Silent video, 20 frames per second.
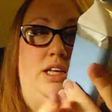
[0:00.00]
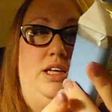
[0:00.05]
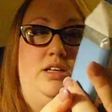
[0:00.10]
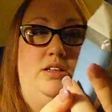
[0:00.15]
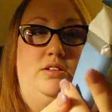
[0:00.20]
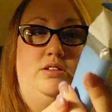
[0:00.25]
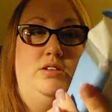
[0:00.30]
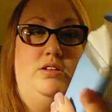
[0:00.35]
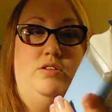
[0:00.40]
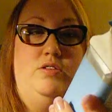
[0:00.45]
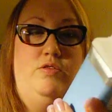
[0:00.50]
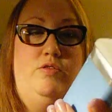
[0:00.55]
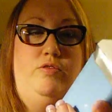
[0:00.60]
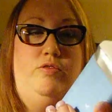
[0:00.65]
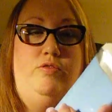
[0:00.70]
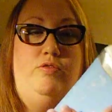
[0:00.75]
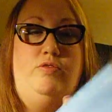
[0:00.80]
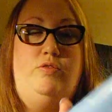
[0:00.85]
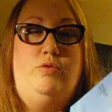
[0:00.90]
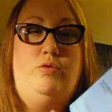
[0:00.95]
these
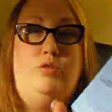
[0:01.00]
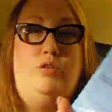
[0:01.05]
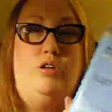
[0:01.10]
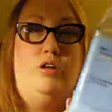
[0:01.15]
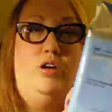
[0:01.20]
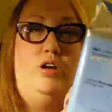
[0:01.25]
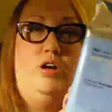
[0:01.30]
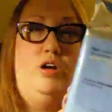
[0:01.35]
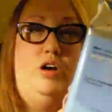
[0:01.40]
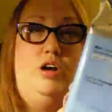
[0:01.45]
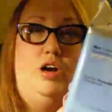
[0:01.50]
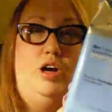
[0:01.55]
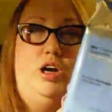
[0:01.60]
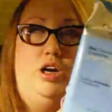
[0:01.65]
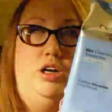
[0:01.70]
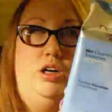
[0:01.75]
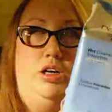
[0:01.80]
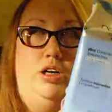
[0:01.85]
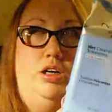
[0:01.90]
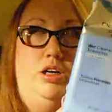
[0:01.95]

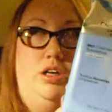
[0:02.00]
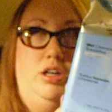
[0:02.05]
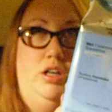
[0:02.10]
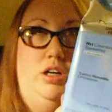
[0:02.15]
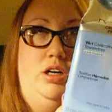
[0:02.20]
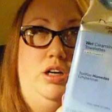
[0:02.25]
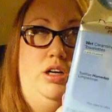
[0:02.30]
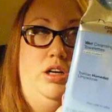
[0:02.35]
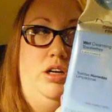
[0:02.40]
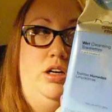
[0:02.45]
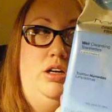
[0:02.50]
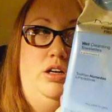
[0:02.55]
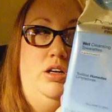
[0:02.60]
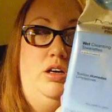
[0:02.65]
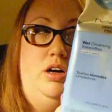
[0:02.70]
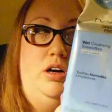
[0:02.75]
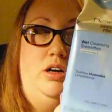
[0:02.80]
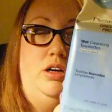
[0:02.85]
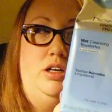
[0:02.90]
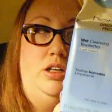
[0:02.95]
for,
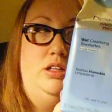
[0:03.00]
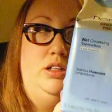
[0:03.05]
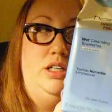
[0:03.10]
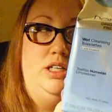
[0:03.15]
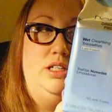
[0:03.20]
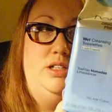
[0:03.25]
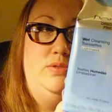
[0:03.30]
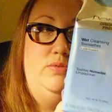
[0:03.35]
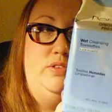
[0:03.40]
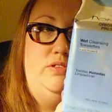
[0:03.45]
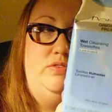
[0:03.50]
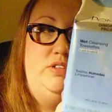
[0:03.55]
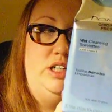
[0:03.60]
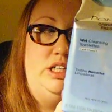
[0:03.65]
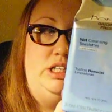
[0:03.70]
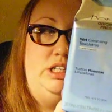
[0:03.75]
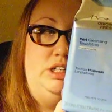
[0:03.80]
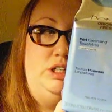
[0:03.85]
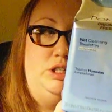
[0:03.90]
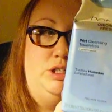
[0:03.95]
God, at least
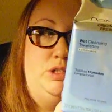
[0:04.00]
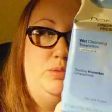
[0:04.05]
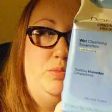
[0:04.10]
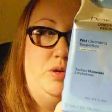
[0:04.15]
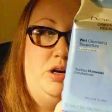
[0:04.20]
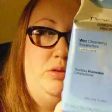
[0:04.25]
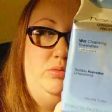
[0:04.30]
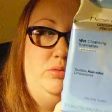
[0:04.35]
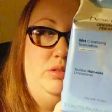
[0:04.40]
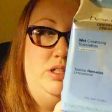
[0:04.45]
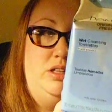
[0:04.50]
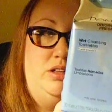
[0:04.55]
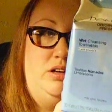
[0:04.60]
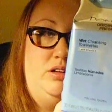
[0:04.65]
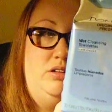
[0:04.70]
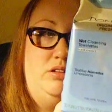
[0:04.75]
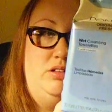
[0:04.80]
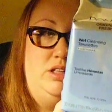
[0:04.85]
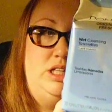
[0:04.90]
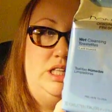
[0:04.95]
15 years. Probably
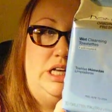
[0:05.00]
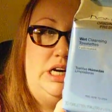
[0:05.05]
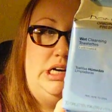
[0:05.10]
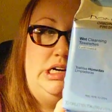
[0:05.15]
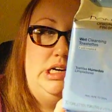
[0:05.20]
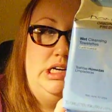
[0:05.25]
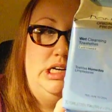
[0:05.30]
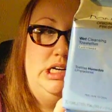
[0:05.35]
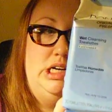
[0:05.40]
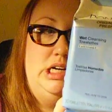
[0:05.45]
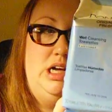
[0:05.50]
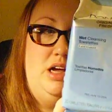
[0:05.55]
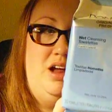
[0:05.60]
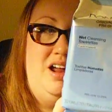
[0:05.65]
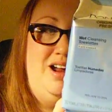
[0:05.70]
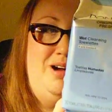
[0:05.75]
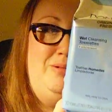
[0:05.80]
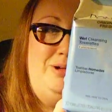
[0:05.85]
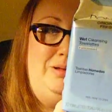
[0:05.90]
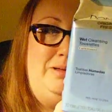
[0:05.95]
longer than that.
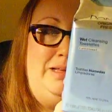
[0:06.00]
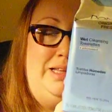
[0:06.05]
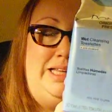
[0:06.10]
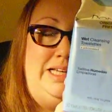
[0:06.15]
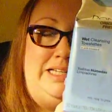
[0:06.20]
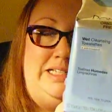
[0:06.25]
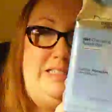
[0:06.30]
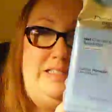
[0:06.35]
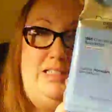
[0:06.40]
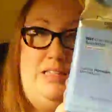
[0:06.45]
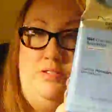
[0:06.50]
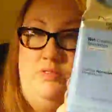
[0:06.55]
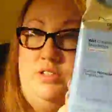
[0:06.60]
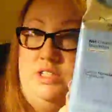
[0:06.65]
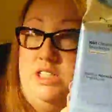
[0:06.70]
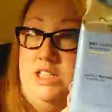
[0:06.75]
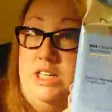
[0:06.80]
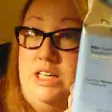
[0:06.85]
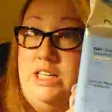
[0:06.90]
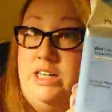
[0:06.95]
Probably like
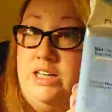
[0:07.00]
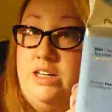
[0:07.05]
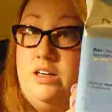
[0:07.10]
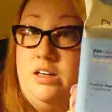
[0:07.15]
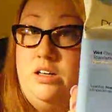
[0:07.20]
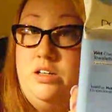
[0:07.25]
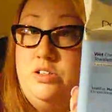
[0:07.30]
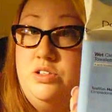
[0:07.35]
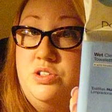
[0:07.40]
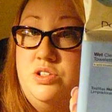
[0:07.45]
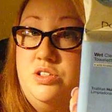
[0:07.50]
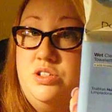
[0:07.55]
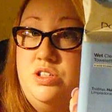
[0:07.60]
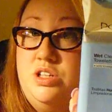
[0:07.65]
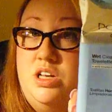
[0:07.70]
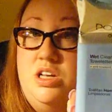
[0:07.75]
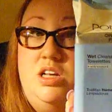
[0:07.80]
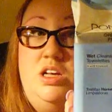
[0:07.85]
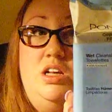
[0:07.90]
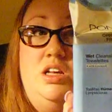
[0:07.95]
17 years.
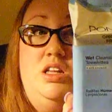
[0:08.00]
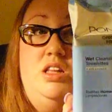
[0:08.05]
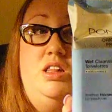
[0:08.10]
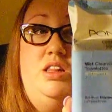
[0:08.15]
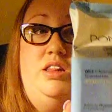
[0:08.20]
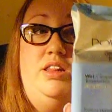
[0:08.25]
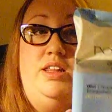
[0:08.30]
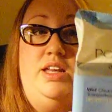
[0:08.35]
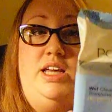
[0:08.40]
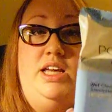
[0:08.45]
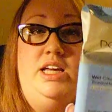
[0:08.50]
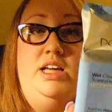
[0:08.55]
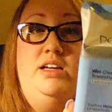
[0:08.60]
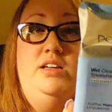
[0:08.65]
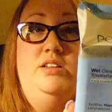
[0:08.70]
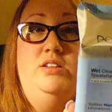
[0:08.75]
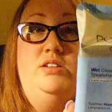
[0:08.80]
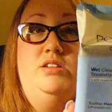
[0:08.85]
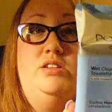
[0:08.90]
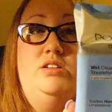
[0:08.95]

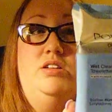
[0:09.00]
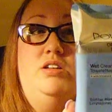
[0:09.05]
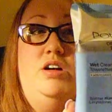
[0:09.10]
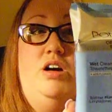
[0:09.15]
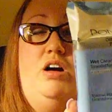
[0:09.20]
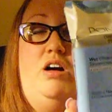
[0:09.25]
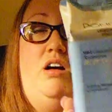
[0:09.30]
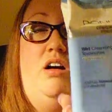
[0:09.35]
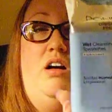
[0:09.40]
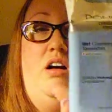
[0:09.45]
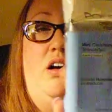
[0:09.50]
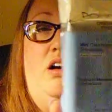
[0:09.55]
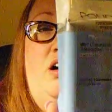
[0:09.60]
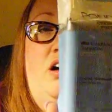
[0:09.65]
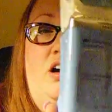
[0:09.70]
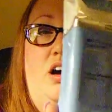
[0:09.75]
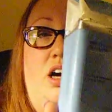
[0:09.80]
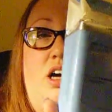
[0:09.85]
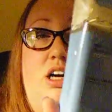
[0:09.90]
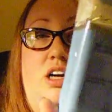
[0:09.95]
These
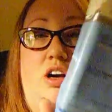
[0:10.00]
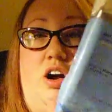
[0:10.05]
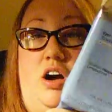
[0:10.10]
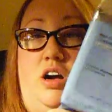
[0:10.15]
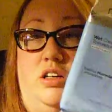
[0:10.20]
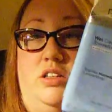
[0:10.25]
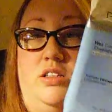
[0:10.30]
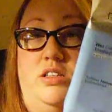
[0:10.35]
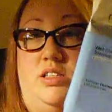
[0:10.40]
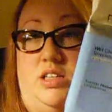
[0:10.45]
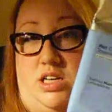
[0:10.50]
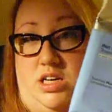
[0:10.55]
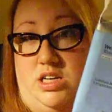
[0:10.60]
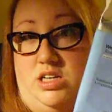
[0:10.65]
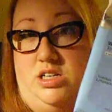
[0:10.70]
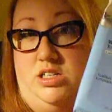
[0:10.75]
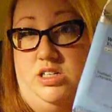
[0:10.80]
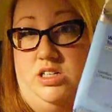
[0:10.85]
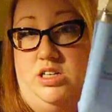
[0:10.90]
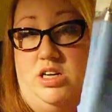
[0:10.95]
are a
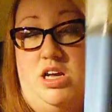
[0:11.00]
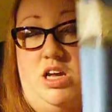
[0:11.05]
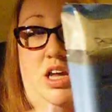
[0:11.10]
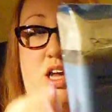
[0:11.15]
godsend.